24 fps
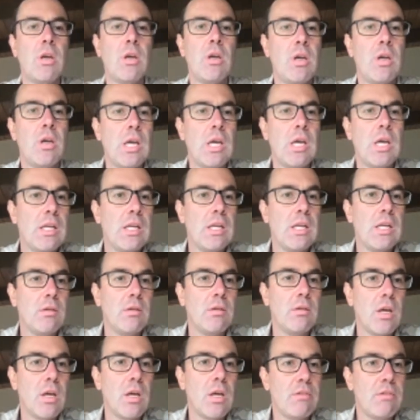And
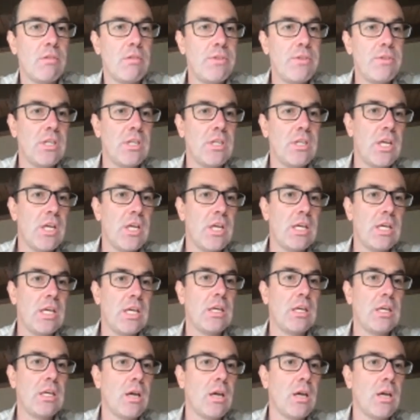I fitted a
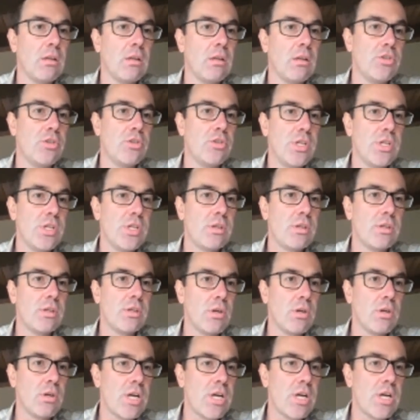logistic
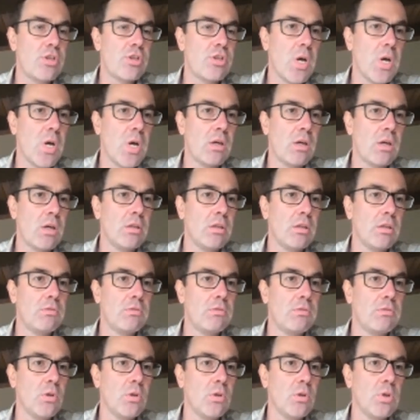regression model for
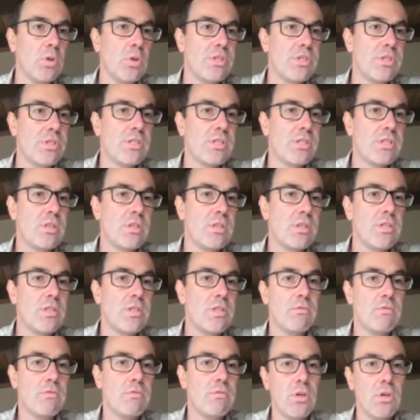persistence
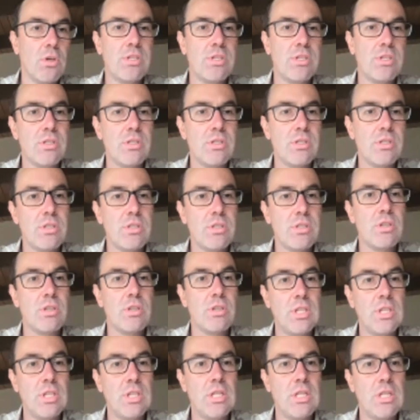versus the
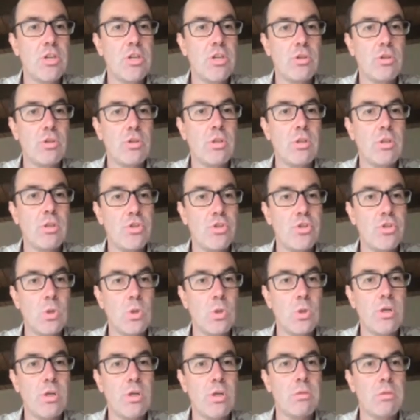initial
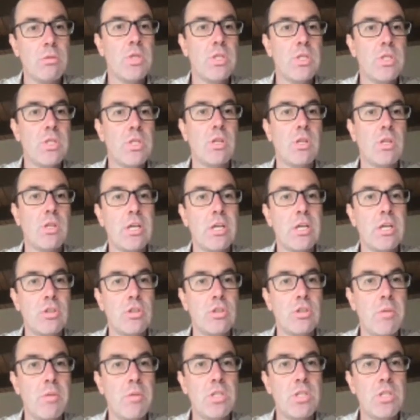short-term selection
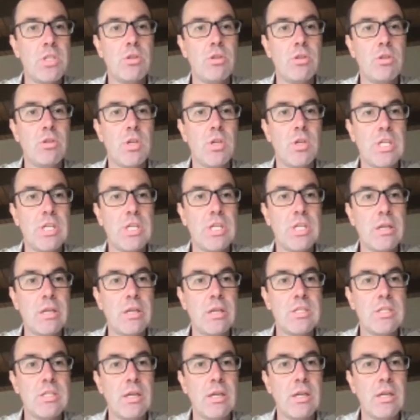limit shown on the
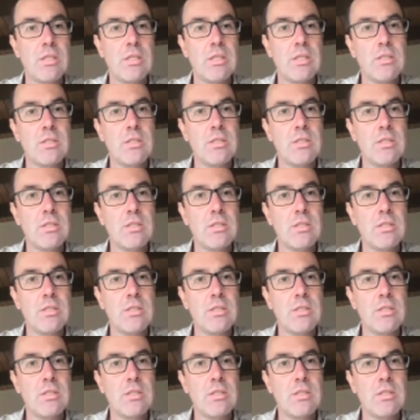x-axis.